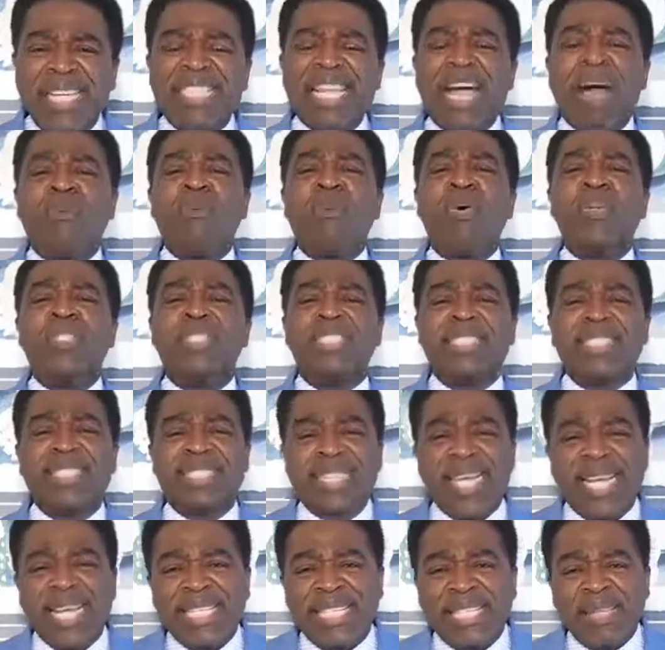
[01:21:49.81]
that was
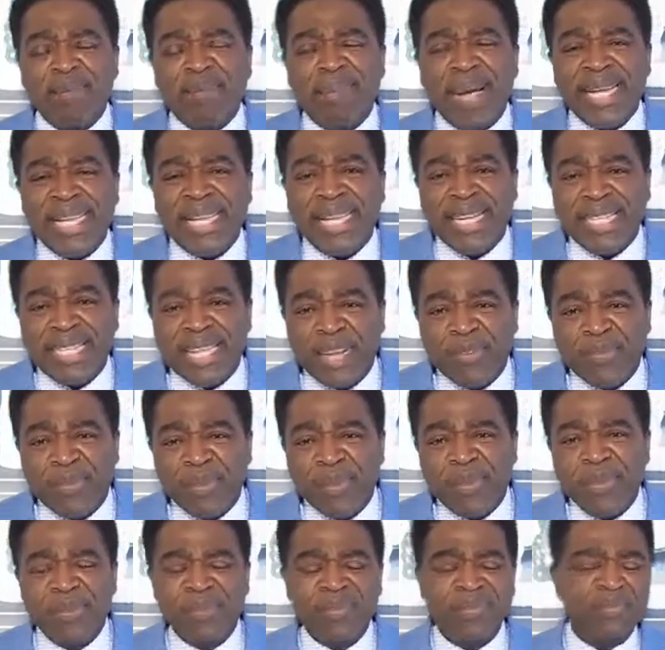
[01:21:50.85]
sent by the
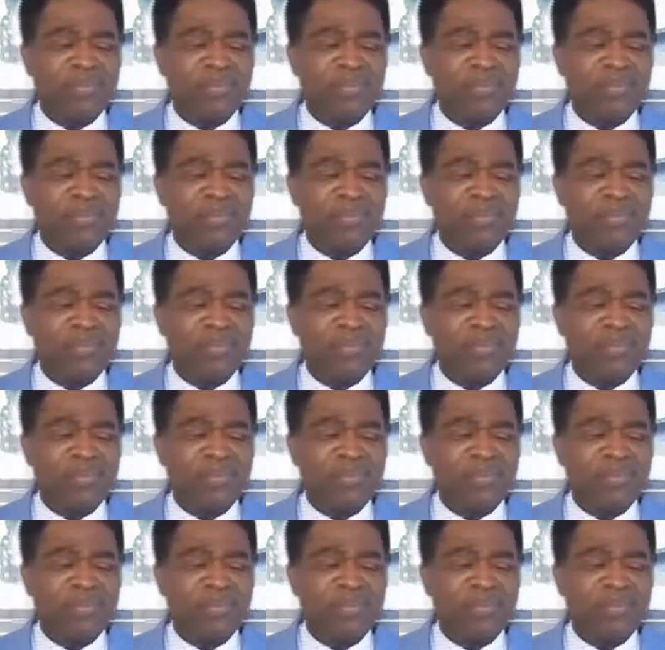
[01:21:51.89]
devil.